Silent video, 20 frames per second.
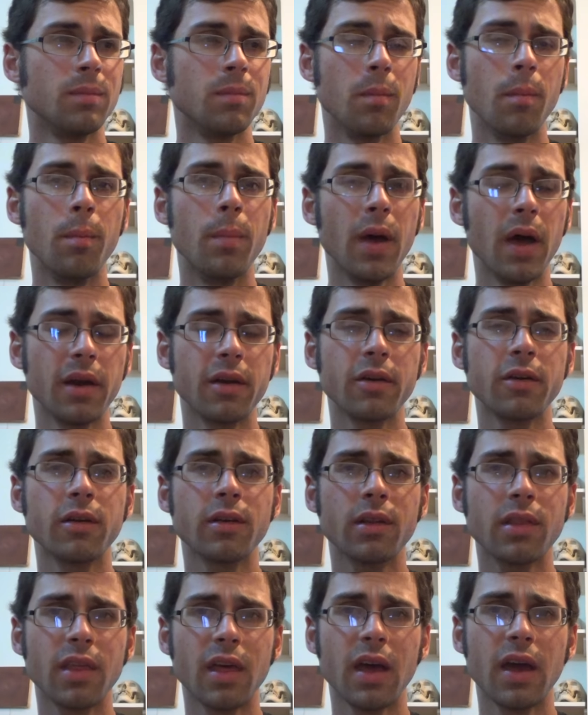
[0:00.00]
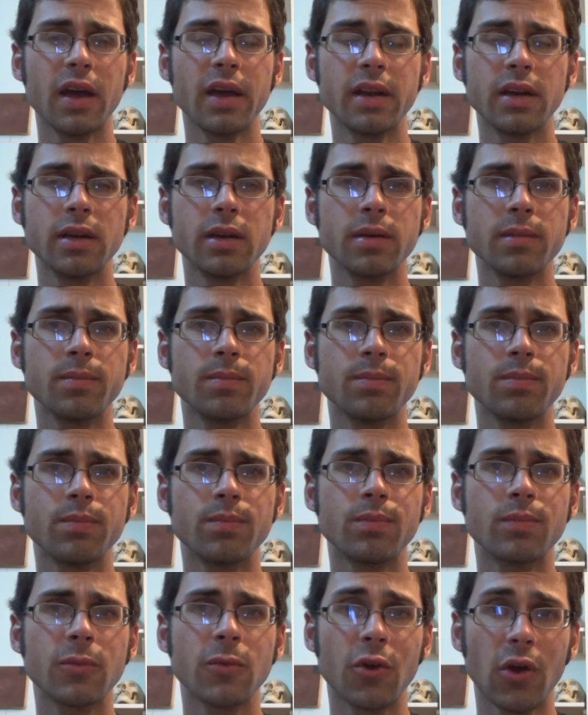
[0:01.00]
Better than
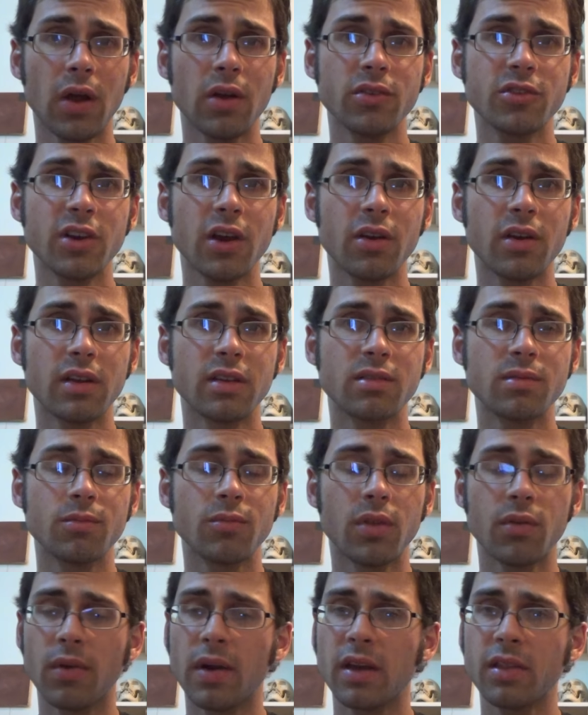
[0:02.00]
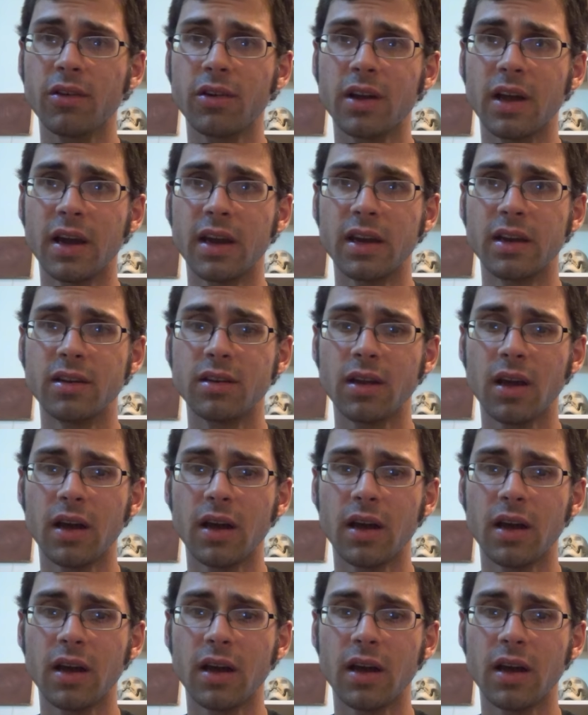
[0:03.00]
ground cherries, the regular kind.